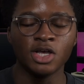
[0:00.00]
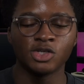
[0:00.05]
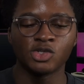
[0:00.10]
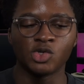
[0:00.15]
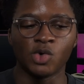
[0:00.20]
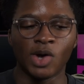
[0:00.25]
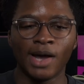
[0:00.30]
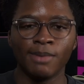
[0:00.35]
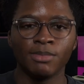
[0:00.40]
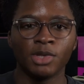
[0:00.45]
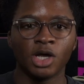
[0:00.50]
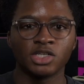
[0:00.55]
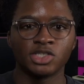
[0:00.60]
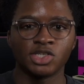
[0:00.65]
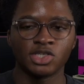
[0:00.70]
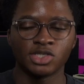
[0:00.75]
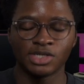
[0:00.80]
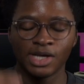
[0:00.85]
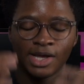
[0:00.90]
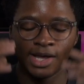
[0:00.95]
So I'm not
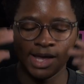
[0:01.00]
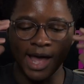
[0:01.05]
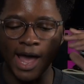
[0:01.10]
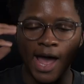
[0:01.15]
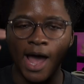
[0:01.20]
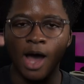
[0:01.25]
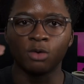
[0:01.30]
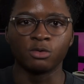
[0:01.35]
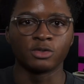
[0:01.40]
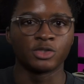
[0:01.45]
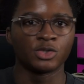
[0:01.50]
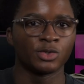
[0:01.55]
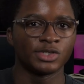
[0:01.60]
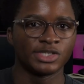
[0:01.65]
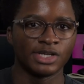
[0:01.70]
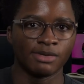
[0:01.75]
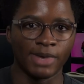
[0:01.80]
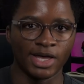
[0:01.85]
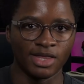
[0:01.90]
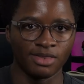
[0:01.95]
just
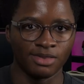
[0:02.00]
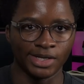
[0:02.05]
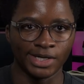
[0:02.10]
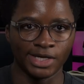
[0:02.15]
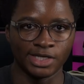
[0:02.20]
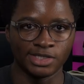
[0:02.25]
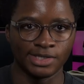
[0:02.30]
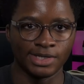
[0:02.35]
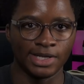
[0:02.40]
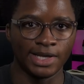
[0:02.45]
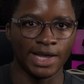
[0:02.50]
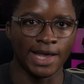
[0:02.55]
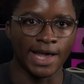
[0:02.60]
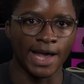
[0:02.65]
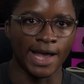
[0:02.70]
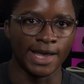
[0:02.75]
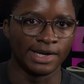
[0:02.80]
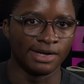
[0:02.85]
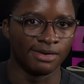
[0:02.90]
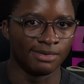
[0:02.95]
outsourcing my thinking to the
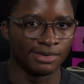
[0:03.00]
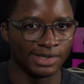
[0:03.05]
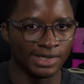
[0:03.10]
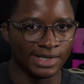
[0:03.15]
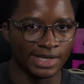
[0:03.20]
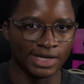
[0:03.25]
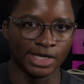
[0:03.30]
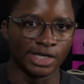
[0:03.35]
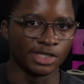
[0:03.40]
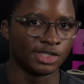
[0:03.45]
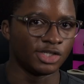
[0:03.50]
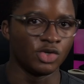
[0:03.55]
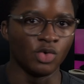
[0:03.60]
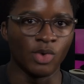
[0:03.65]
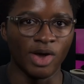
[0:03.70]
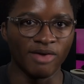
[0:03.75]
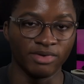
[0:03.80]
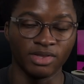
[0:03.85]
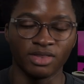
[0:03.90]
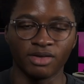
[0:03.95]
AI and getting it to
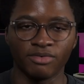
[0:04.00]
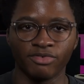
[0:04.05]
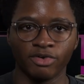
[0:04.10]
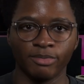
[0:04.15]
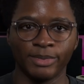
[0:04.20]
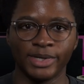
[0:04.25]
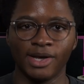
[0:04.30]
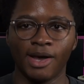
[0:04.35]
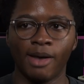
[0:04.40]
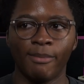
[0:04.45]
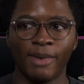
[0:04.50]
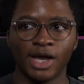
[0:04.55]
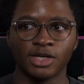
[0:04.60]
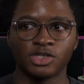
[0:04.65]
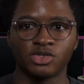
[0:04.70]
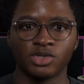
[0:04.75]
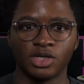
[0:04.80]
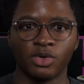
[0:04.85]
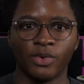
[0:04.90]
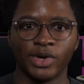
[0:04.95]
do everything for me. I'm
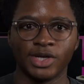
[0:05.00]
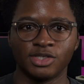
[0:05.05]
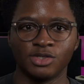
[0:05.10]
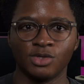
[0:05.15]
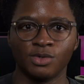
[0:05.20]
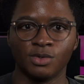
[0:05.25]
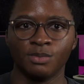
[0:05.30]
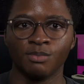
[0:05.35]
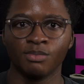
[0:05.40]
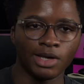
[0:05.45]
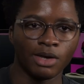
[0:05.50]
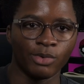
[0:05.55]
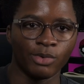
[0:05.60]
actually going to look